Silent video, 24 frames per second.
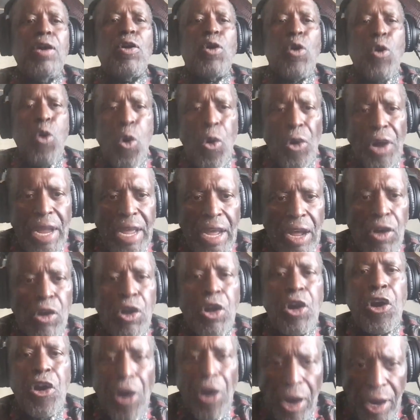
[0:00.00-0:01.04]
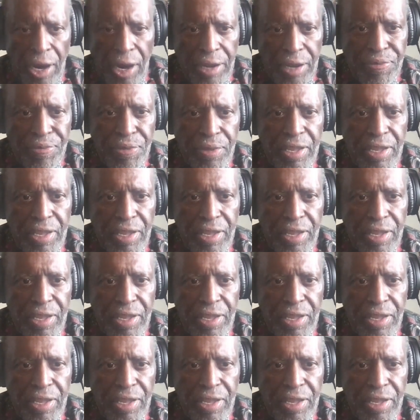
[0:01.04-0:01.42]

Cornell Kirkland.